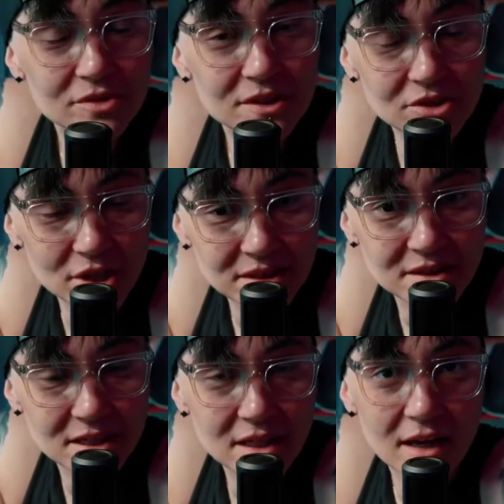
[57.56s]

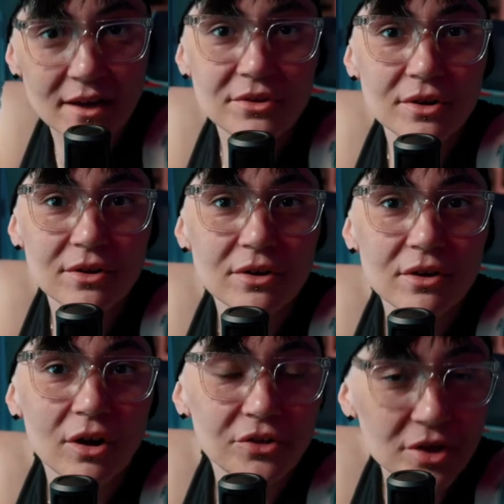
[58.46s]
suggested
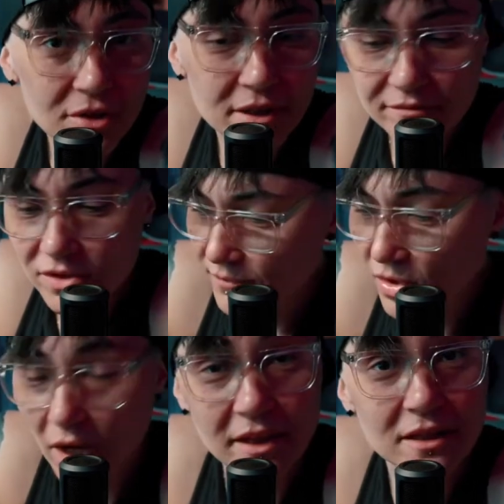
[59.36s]
other alternatives.
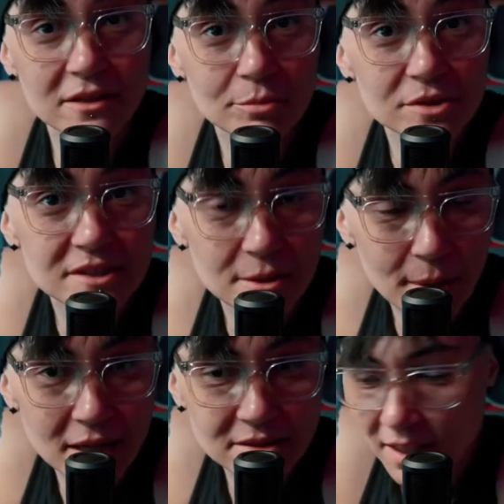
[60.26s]
So I linked up with
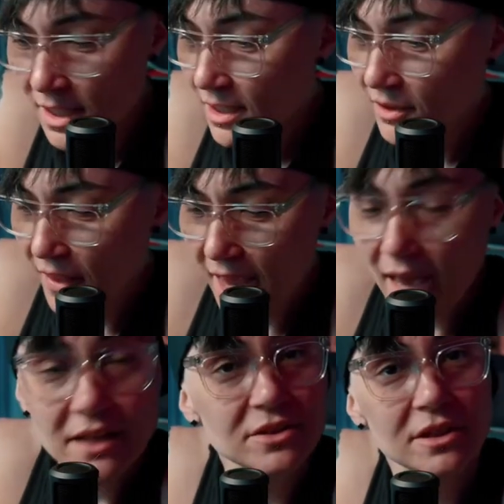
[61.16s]
Cinepacks. They
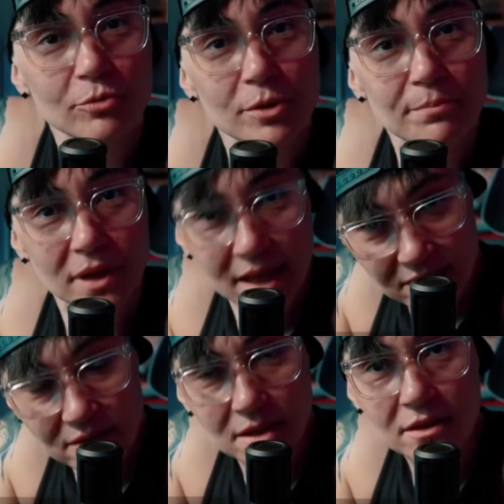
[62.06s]
actually
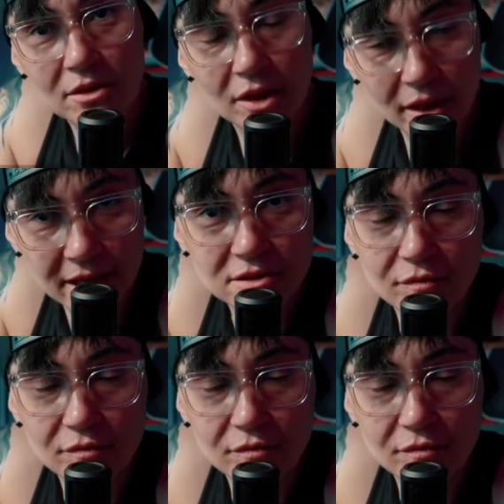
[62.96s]
replaced the lens